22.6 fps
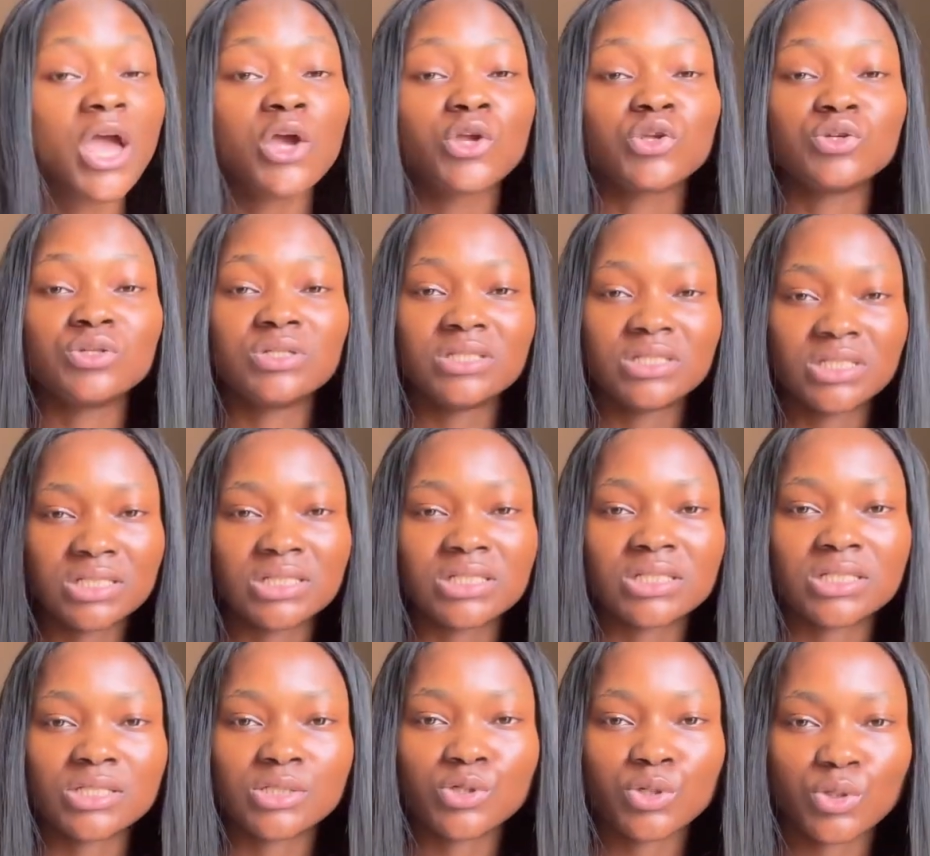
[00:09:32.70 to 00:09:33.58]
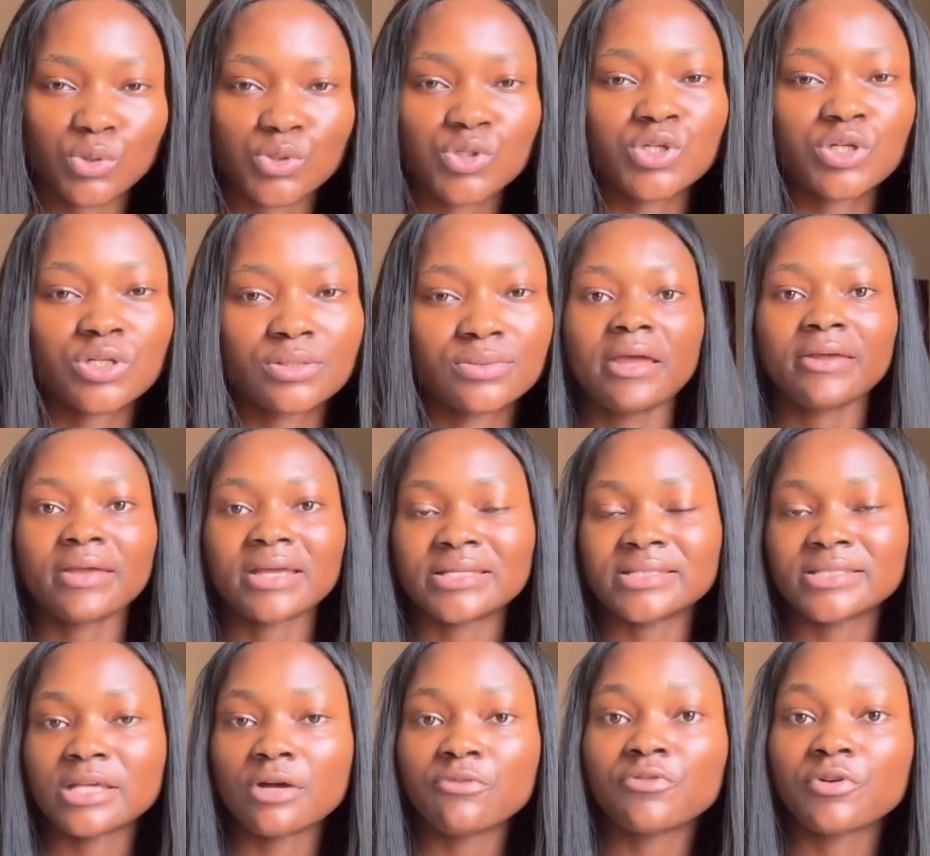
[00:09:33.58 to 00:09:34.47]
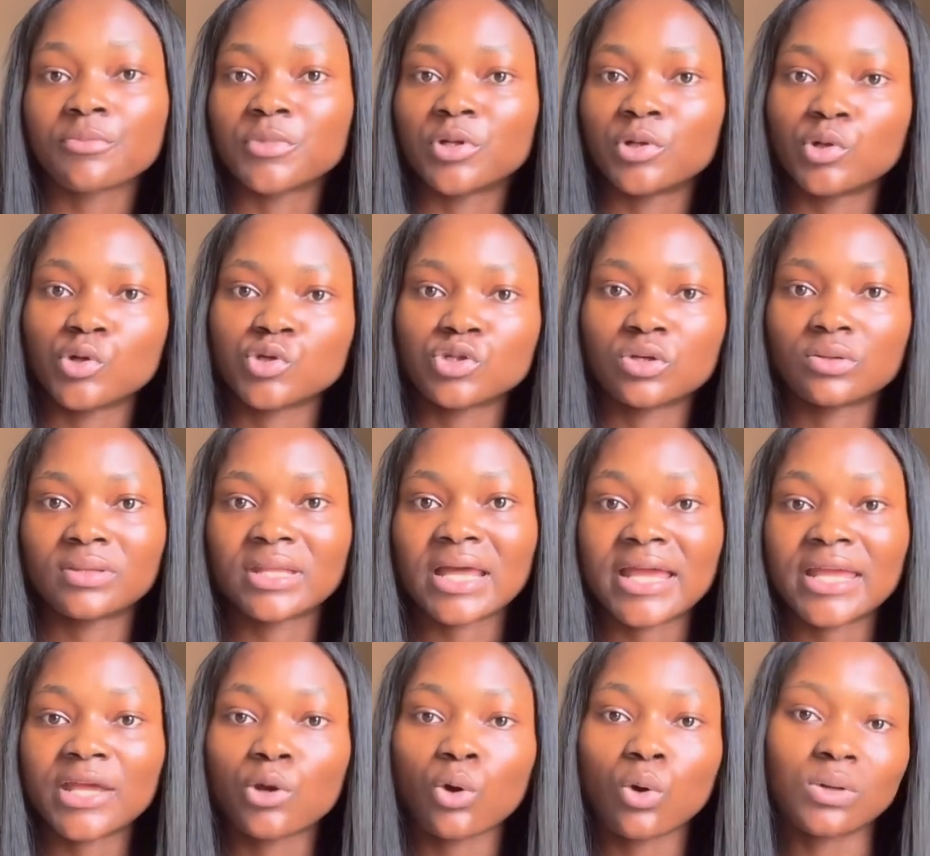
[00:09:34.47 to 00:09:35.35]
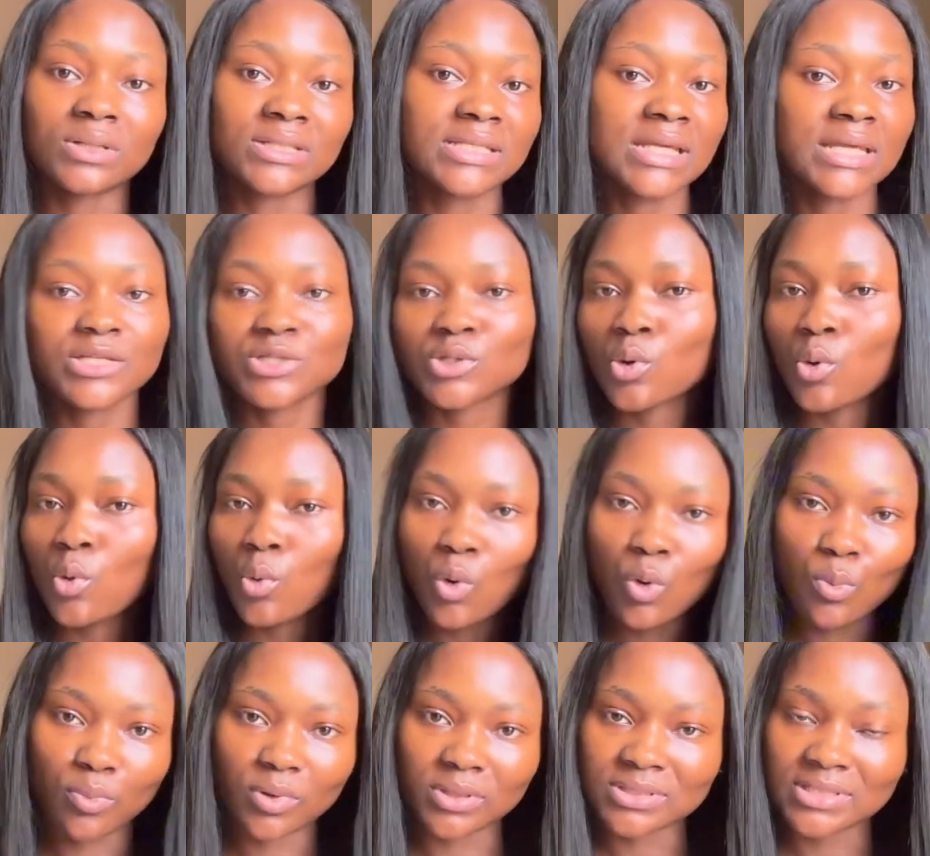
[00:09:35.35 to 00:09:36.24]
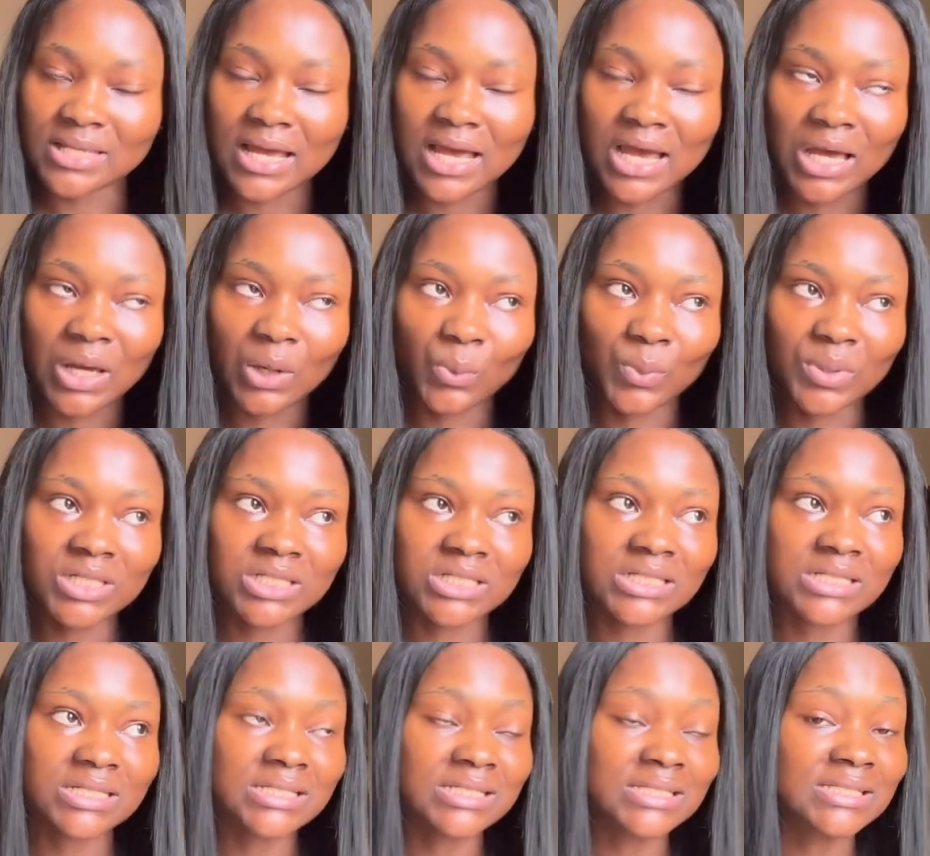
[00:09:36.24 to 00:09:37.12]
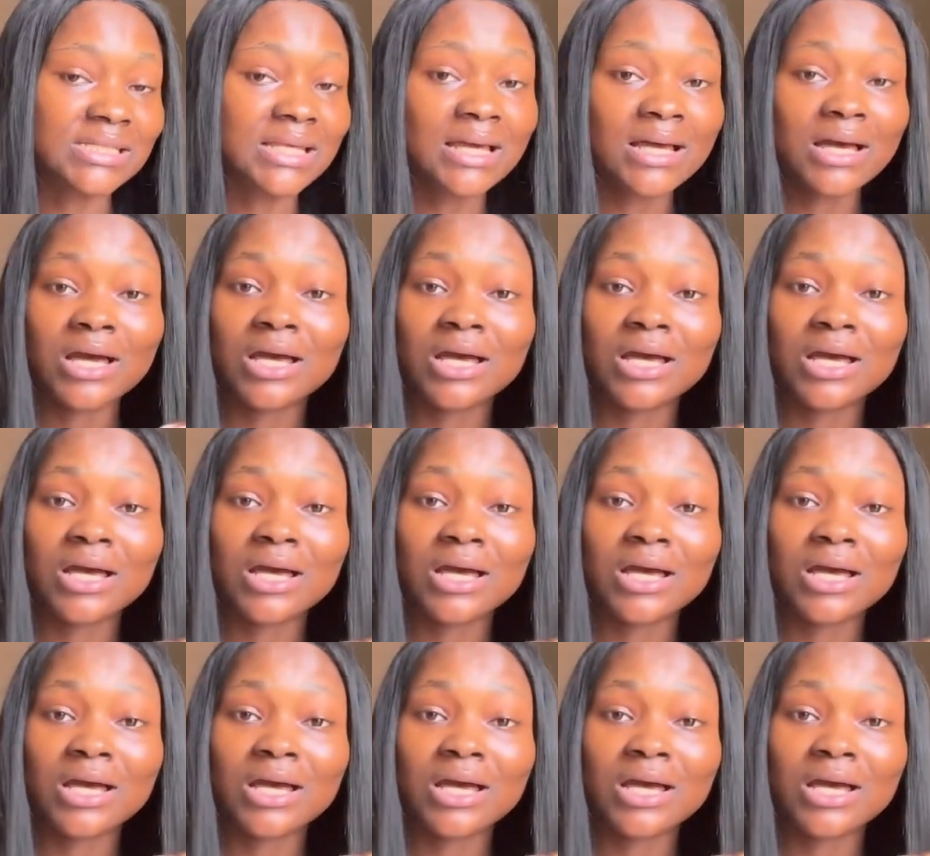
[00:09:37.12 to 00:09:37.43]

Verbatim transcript: you need this lotion i can tell from the lotion that it contains cocoa butter which is